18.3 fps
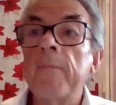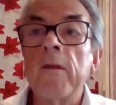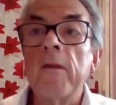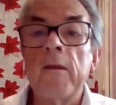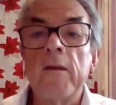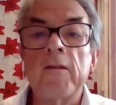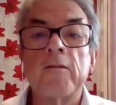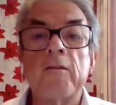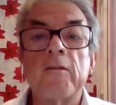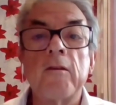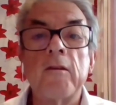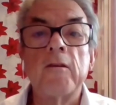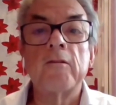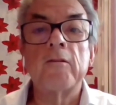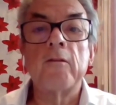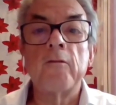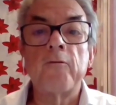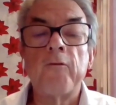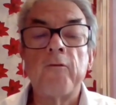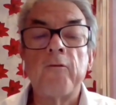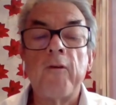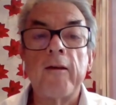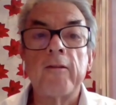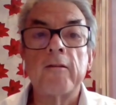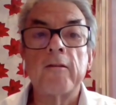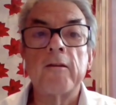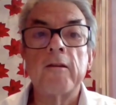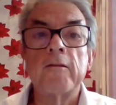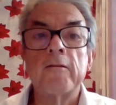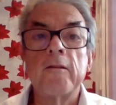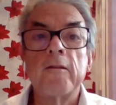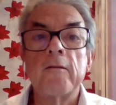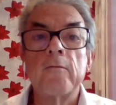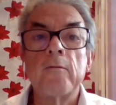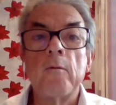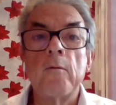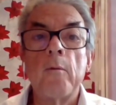is the fact that
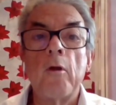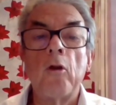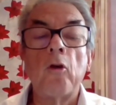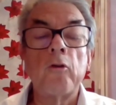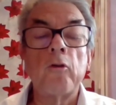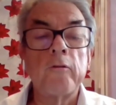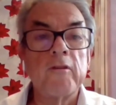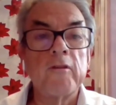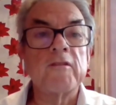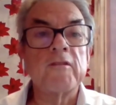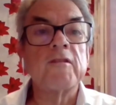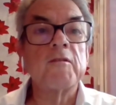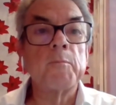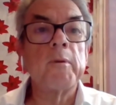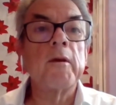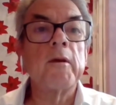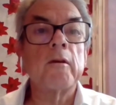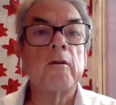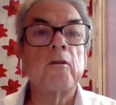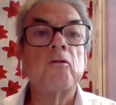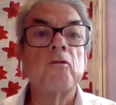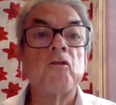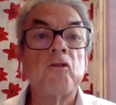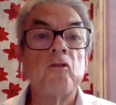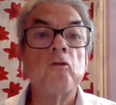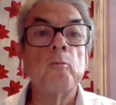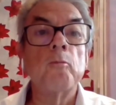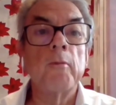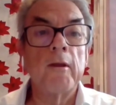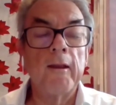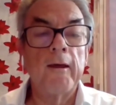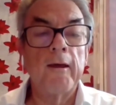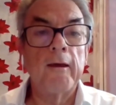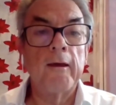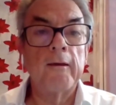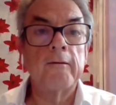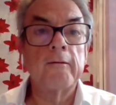a lot of this is being consumer
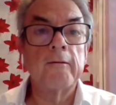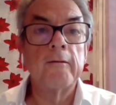led.